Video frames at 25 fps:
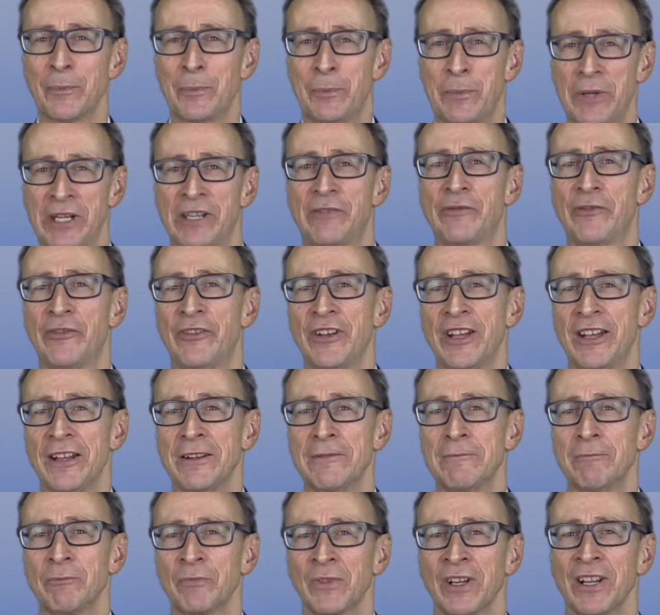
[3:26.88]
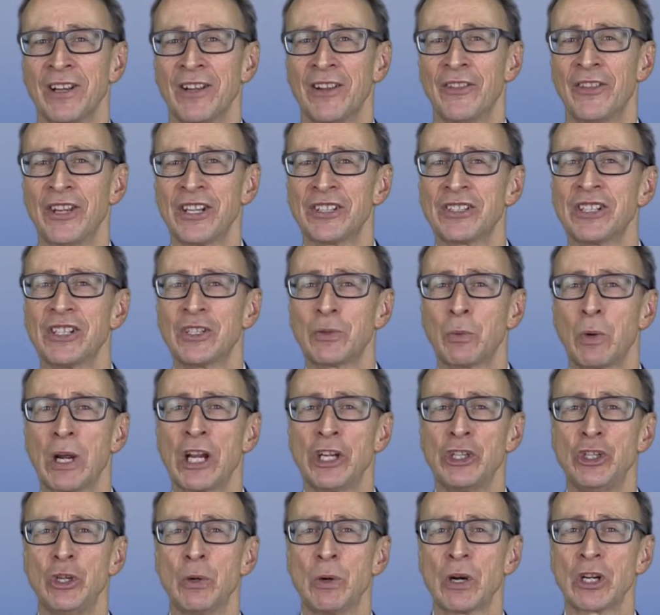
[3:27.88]
bid fit. This is where
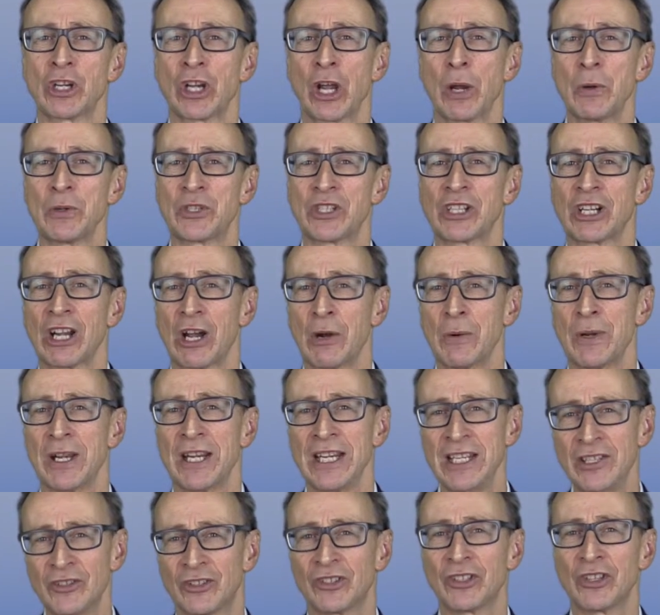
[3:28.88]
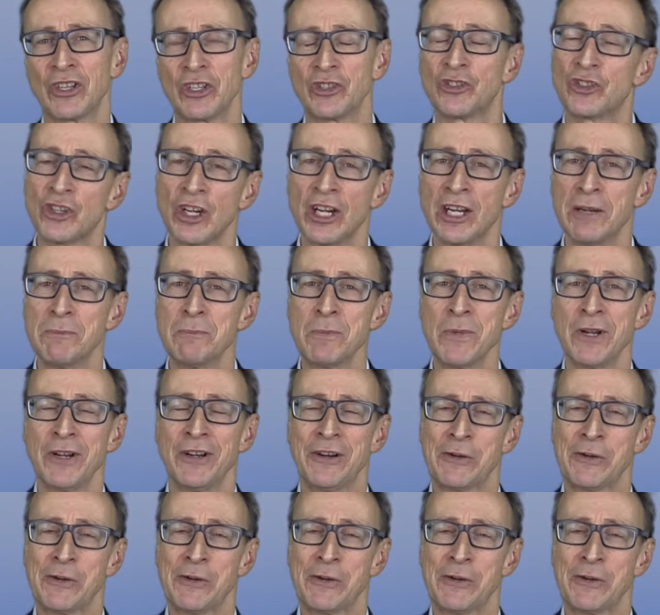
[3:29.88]
you are going to go into the gym,